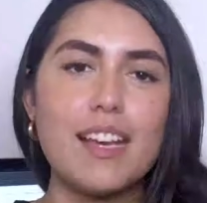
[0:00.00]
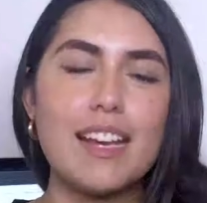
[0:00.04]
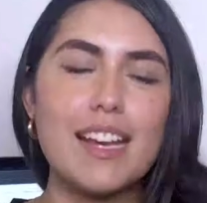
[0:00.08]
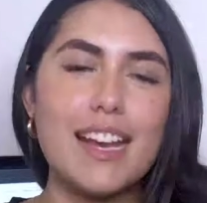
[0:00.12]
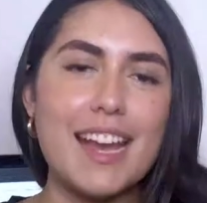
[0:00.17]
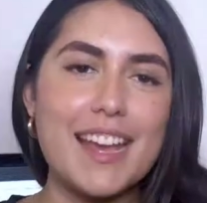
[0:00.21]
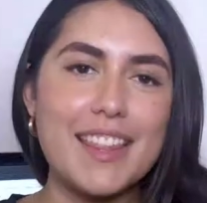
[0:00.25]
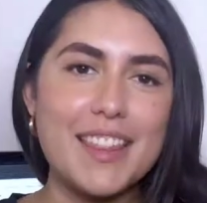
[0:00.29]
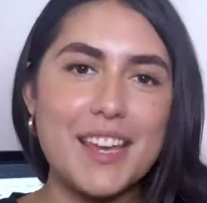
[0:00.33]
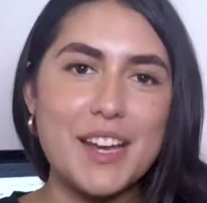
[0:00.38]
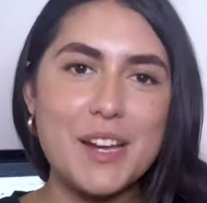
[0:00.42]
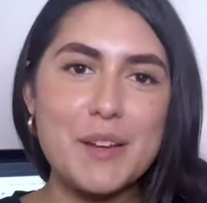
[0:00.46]

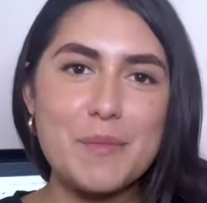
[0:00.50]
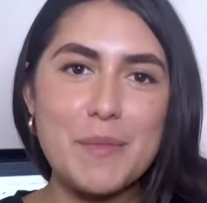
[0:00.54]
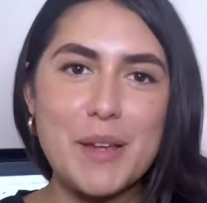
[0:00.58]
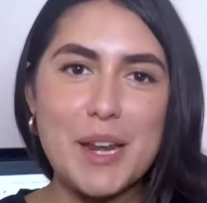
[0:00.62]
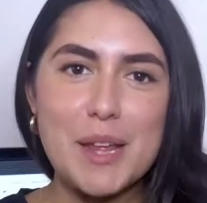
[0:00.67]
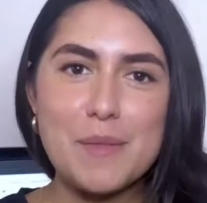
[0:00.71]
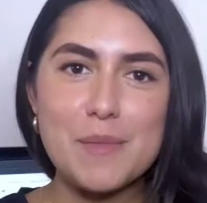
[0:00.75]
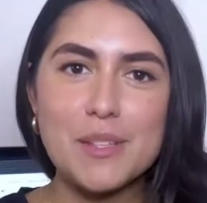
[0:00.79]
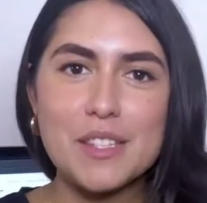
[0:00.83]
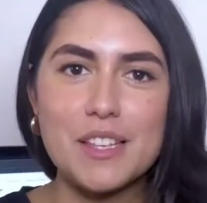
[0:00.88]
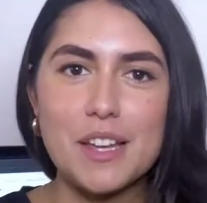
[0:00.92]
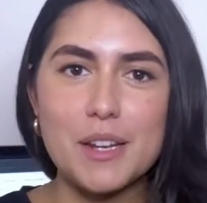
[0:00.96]
Hi there, my
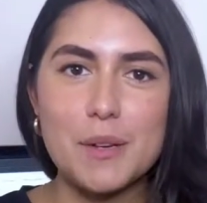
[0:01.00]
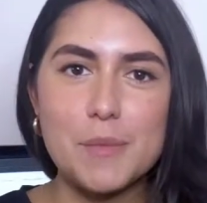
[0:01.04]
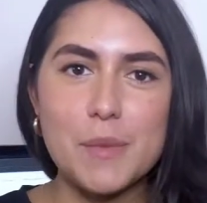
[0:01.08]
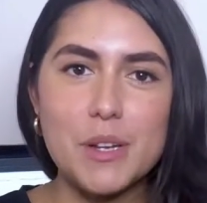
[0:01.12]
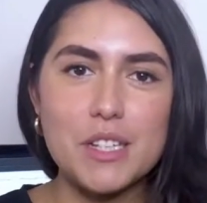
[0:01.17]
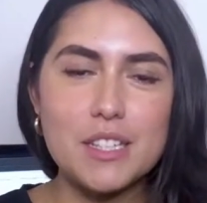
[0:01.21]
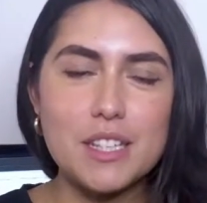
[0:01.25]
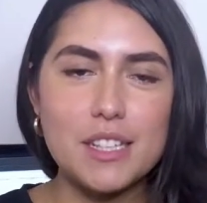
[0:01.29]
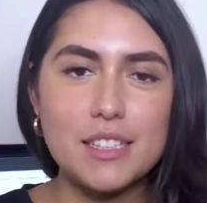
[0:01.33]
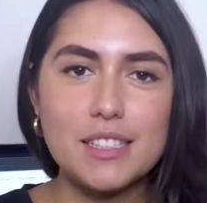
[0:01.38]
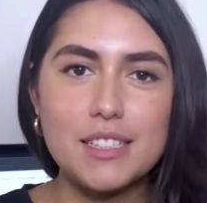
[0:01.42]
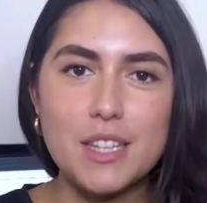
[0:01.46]
name is
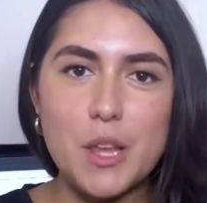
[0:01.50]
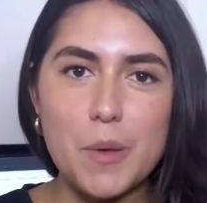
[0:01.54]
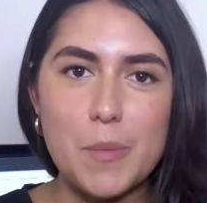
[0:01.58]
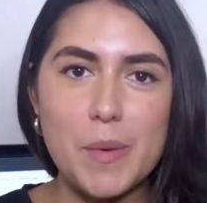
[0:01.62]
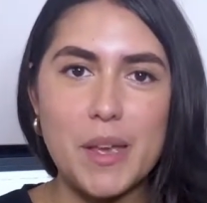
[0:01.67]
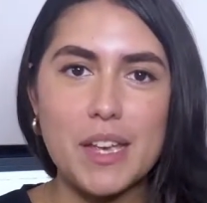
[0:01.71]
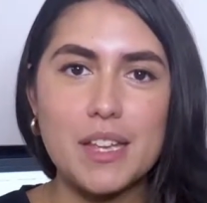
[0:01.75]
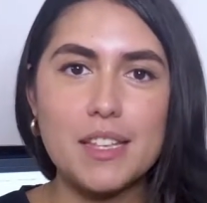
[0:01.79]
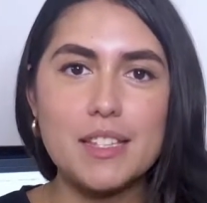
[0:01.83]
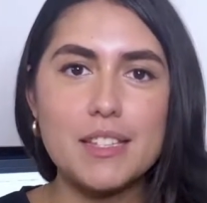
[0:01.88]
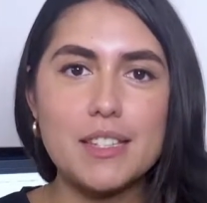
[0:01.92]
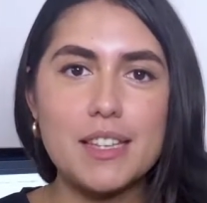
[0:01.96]
Ana-Marcela
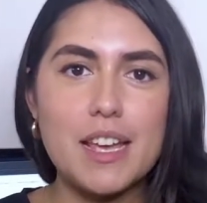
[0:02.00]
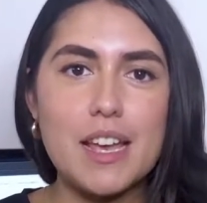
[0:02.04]
Lopez.